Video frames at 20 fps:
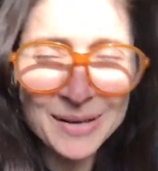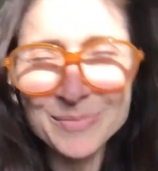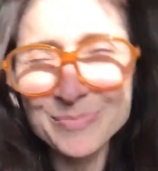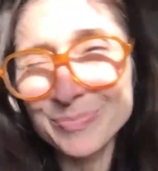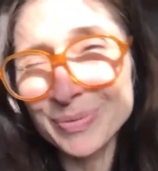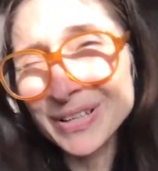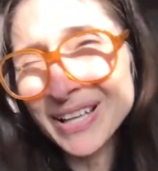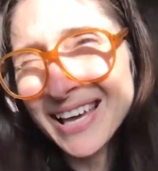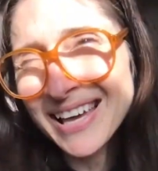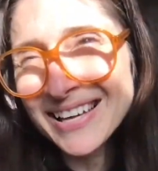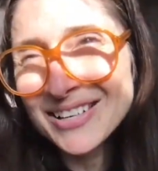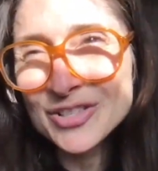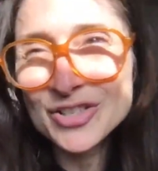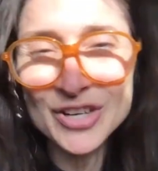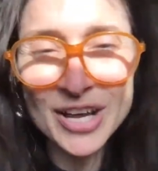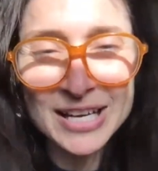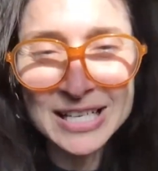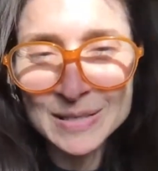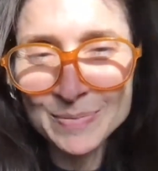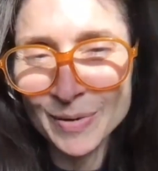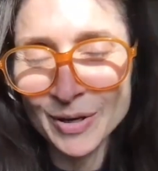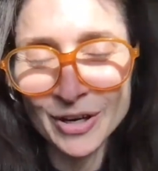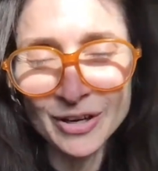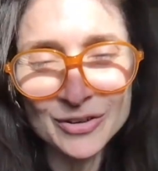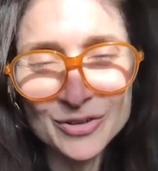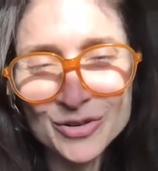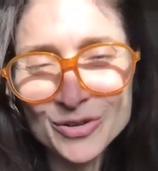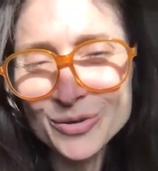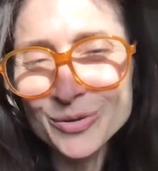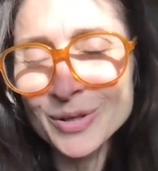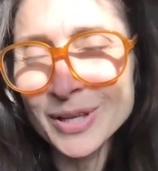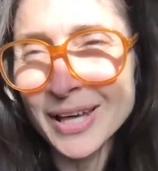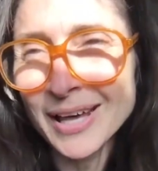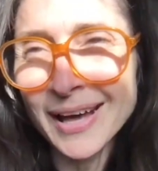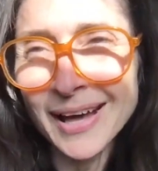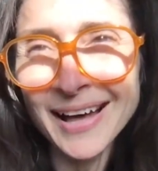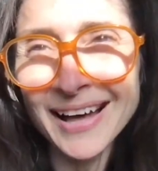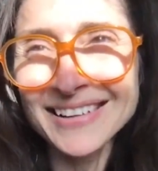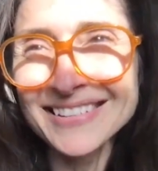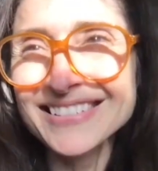in plays, Shakespeare,
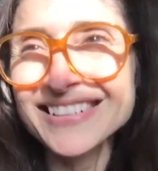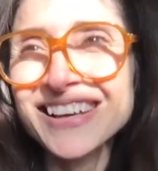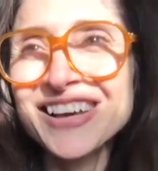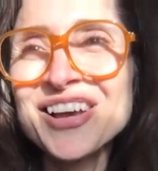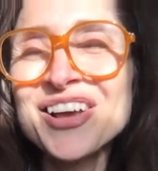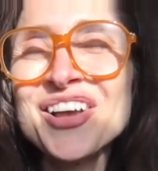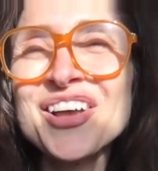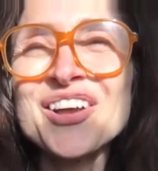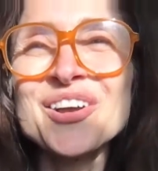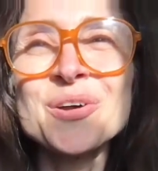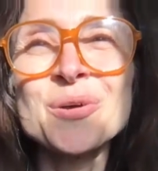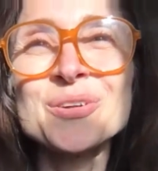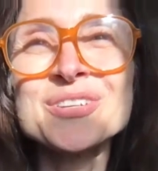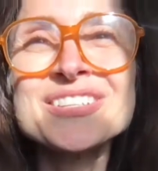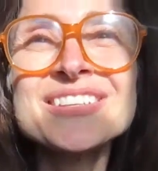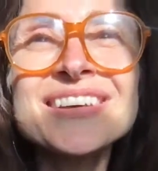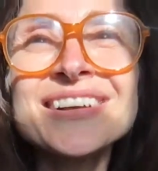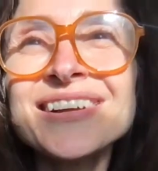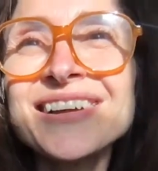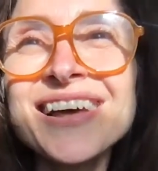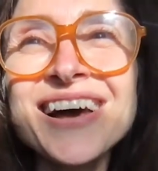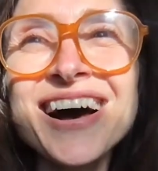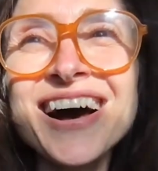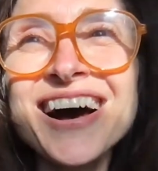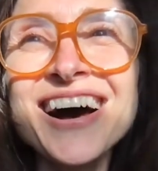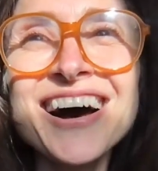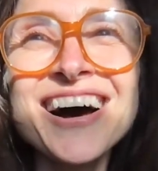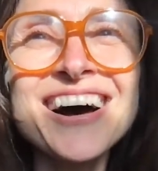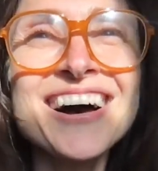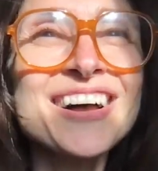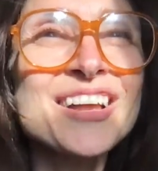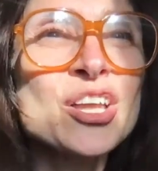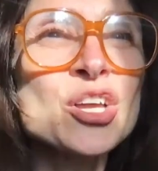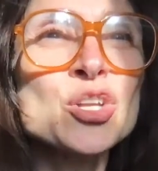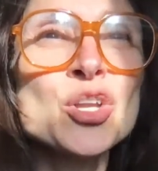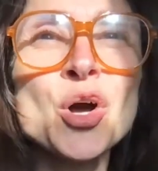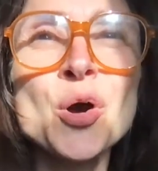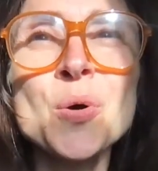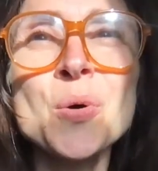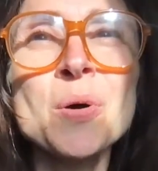Juliet, Cordelia,
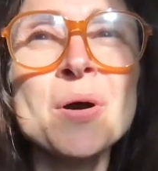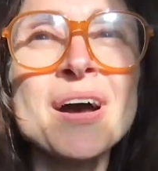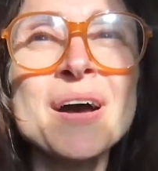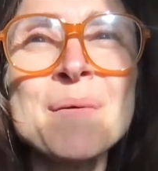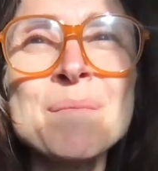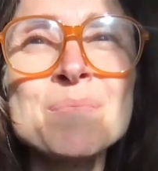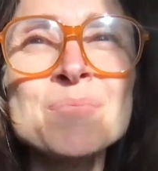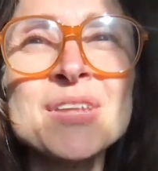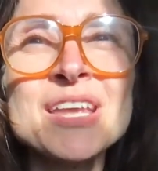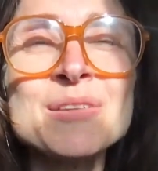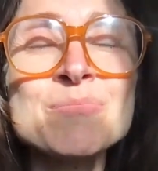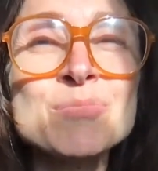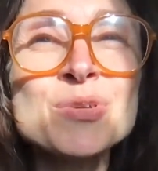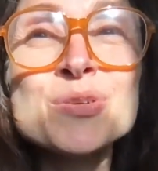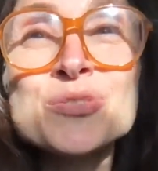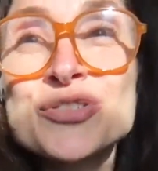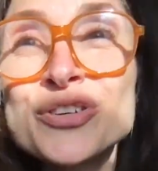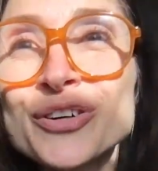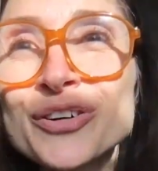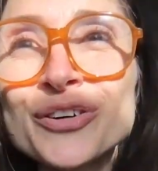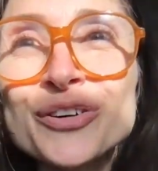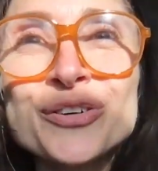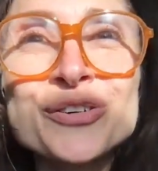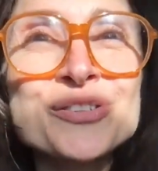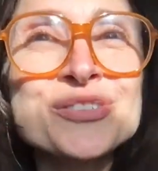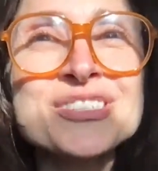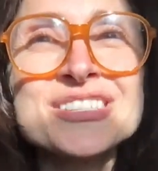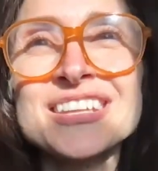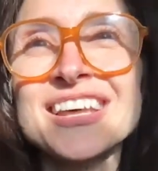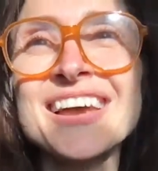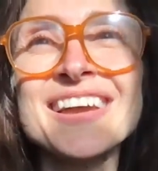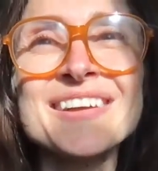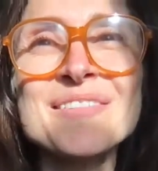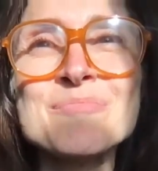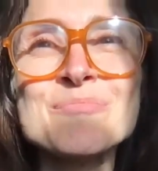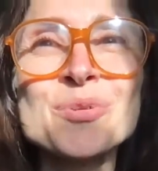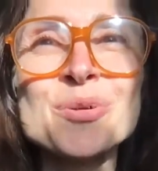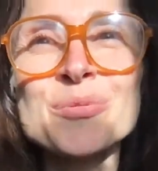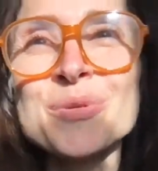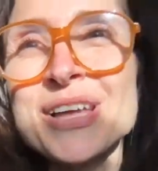in musicals
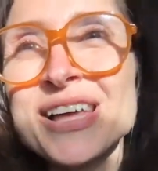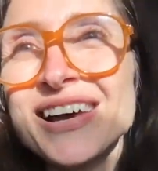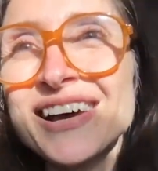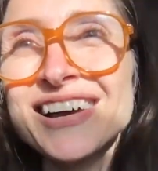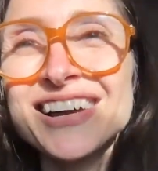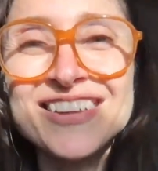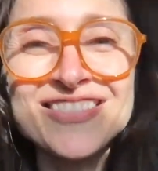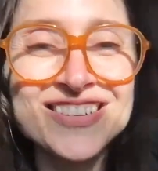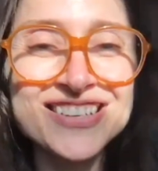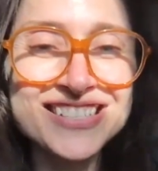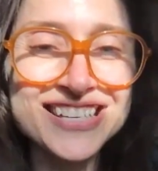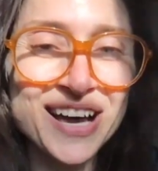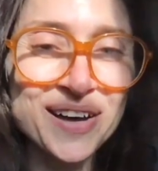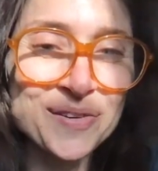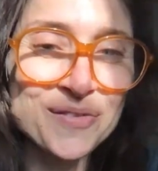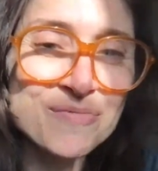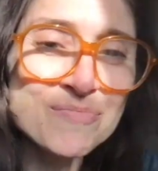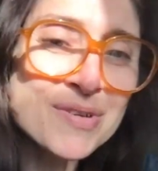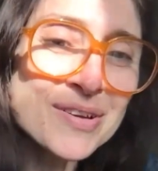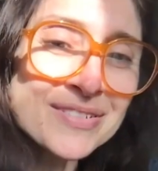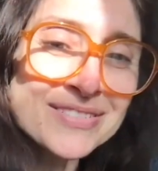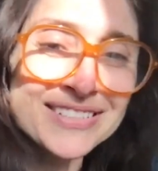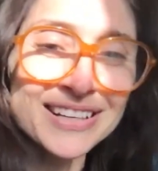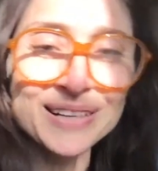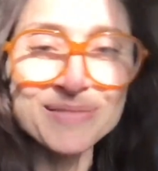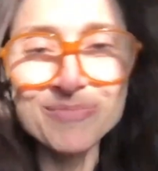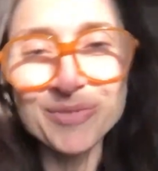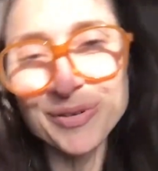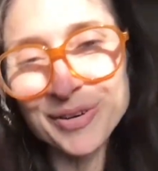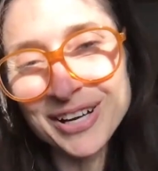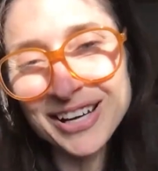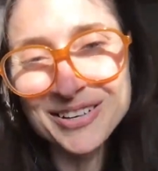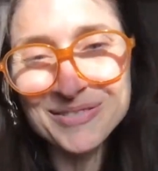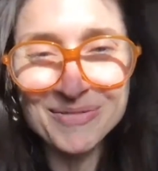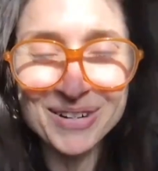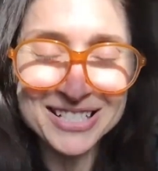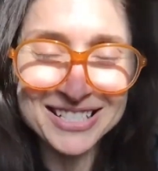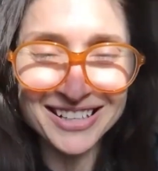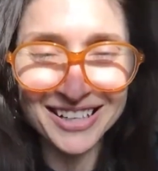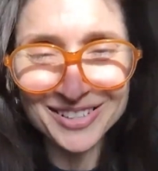like Maria in The Sound of Music, Maria
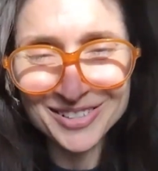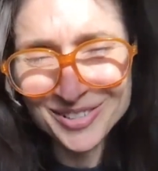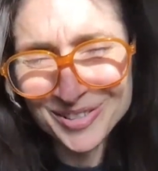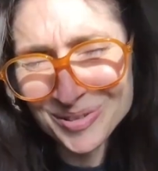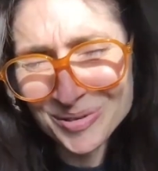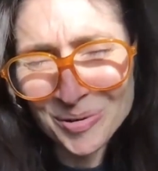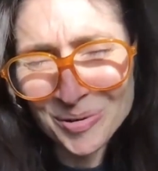in West Side